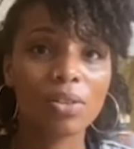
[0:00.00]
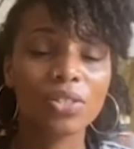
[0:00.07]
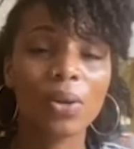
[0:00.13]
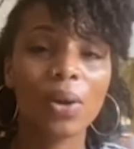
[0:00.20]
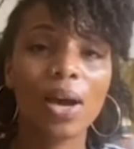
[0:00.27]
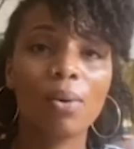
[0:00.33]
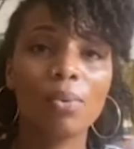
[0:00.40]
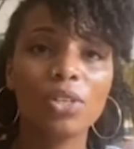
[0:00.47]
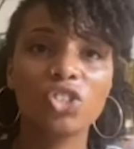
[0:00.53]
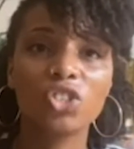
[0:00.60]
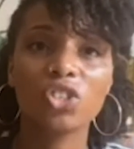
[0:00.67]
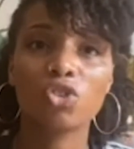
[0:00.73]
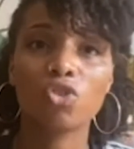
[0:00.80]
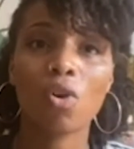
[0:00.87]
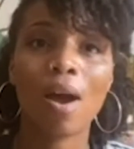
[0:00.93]
So I would
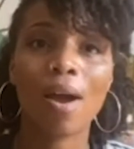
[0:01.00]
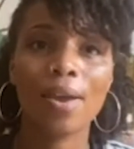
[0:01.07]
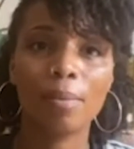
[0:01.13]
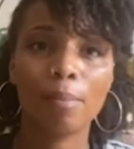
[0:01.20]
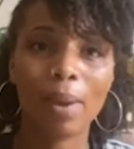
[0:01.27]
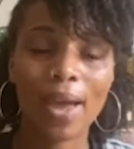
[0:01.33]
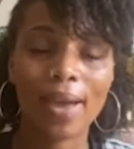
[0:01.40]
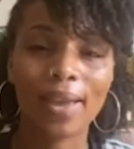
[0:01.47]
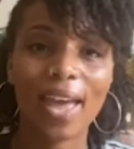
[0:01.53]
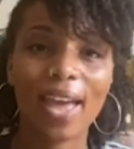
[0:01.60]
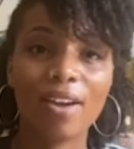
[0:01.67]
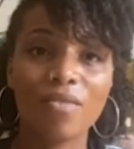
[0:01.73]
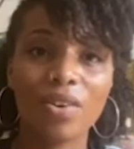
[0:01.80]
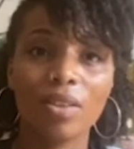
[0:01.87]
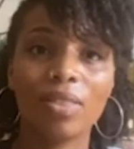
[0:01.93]
just try and pack
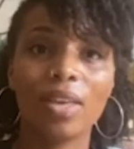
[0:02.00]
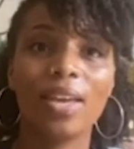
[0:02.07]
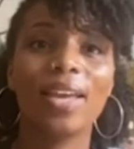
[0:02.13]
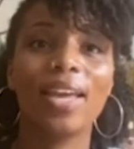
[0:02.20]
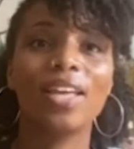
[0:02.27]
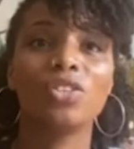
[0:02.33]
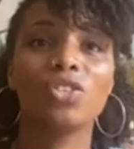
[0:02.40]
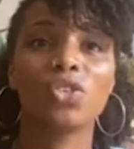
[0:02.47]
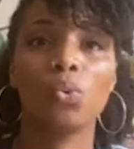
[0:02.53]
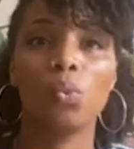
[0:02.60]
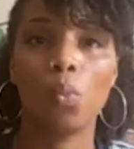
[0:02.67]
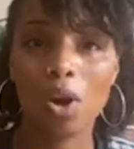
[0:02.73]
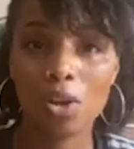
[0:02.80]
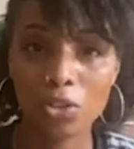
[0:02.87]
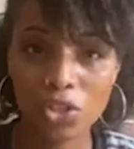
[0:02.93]
everything into
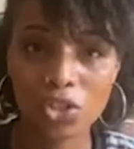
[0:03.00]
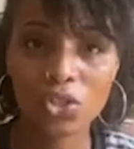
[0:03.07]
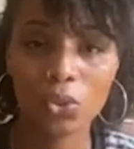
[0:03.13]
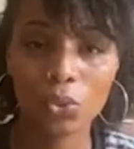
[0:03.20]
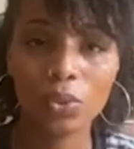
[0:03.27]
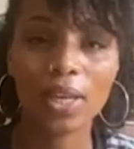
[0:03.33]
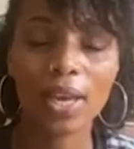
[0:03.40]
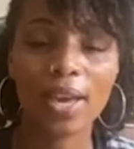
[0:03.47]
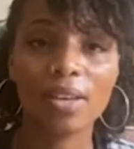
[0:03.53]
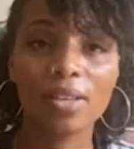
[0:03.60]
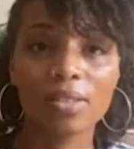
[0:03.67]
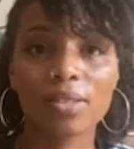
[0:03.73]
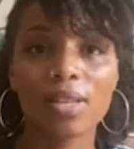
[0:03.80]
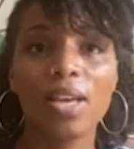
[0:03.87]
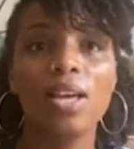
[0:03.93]
one
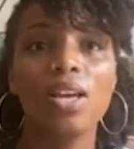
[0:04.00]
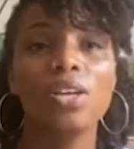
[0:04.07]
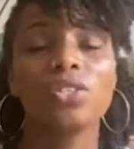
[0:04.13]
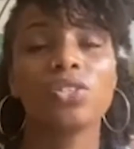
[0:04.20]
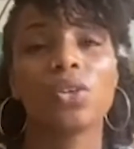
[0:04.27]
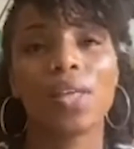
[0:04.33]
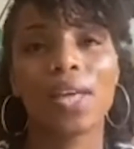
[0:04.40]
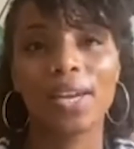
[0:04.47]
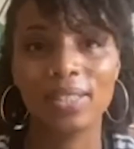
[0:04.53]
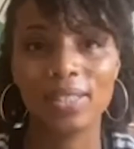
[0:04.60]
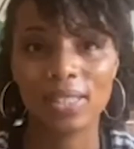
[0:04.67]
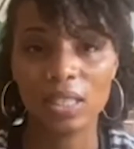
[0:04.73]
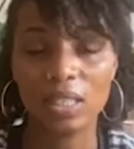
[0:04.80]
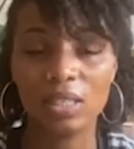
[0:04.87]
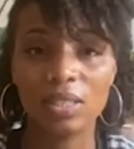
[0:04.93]
suitcase so that it's
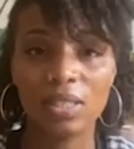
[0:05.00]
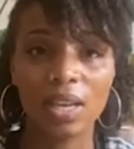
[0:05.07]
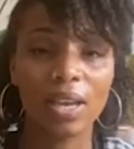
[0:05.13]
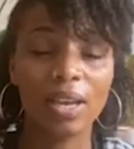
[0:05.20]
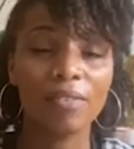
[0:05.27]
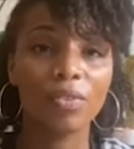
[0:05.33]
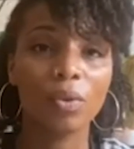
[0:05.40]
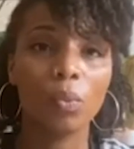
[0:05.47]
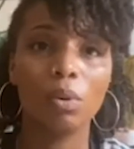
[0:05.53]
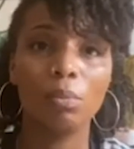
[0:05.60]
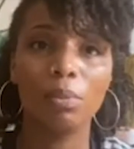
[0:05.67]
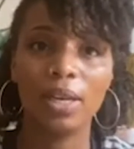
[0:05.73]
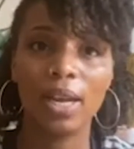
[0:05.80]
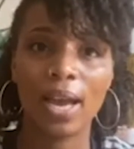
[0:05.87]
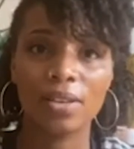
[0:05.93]
easier if the
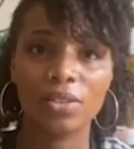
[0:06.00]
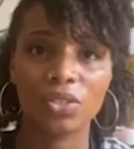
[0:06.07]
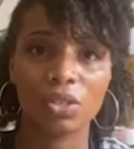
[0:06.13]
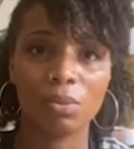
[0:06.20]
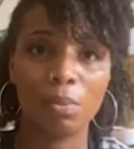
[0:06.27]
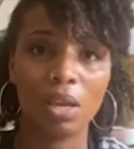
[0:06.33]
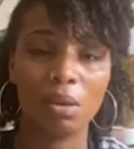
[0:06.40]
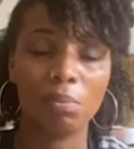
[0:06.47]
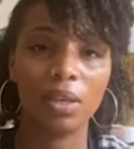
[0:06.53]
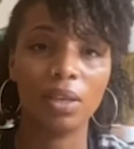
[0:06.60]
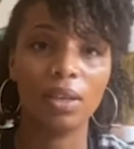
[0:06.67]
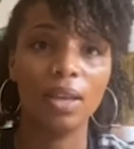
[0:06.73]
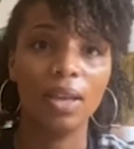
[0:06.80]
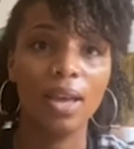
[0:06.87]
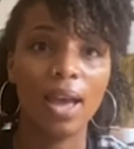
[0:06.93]
woman has to
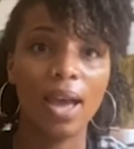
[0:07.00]
maybe